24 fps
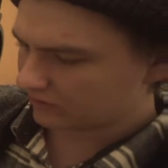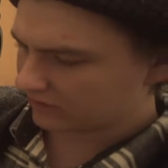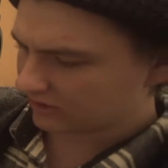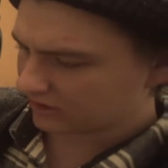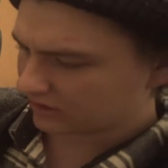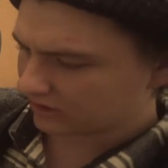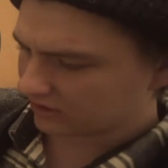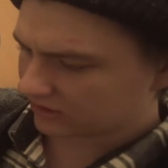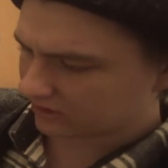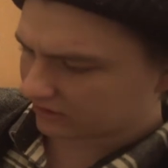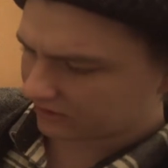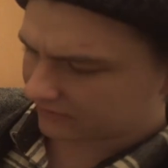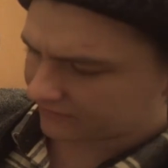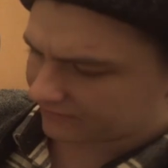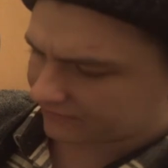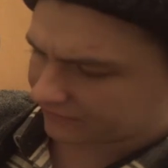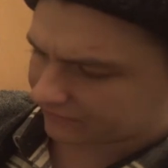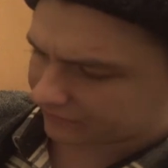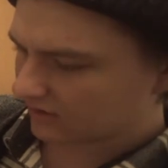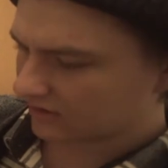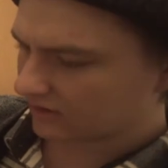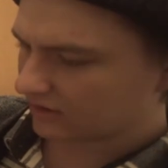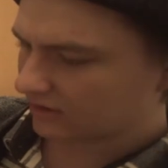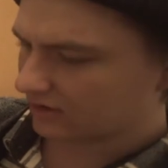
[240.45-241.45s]
thing there.
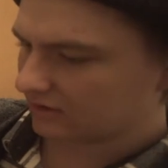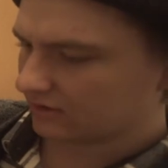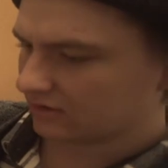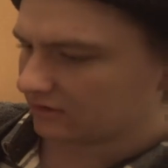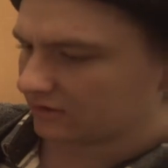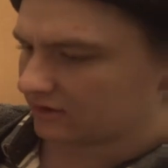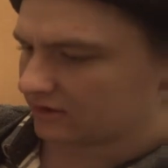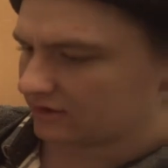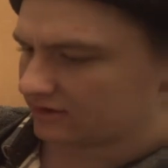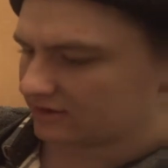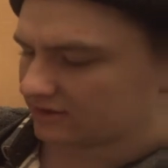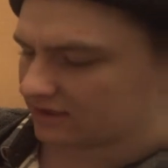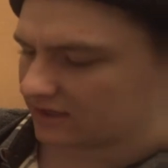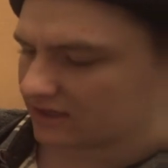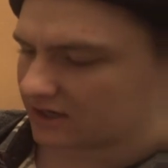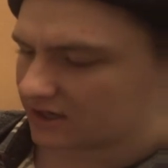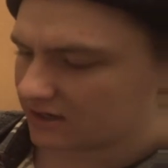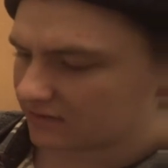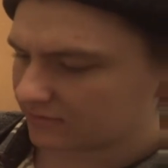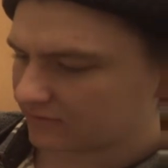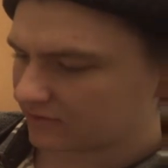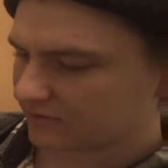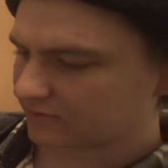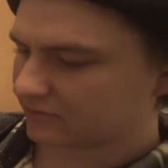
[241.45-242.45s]
A lens
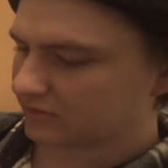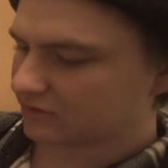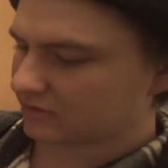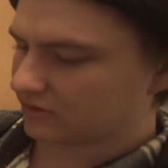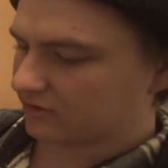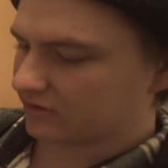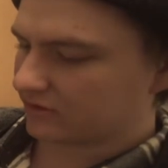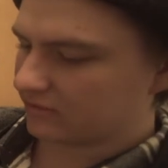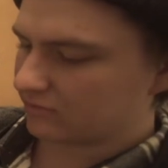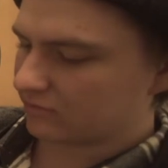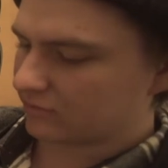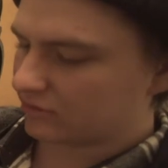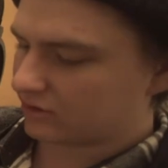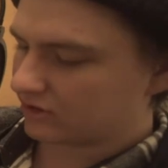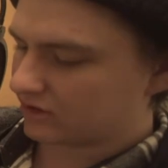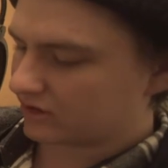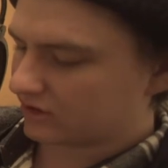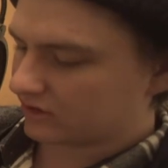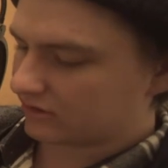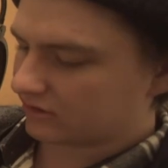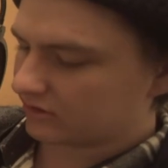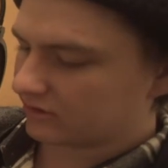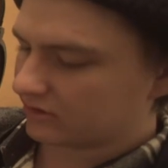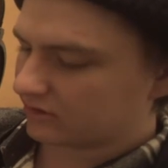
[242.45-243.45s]
cap. I'm gonna go ahead and put
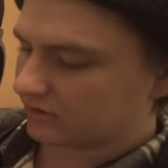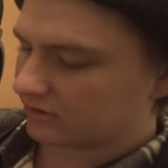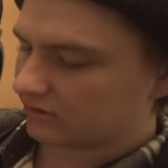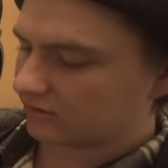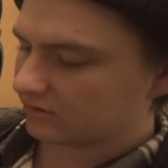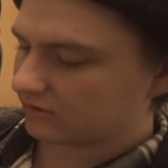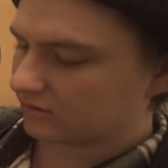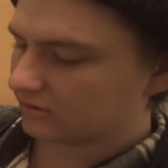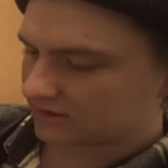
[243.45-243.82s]
that on there.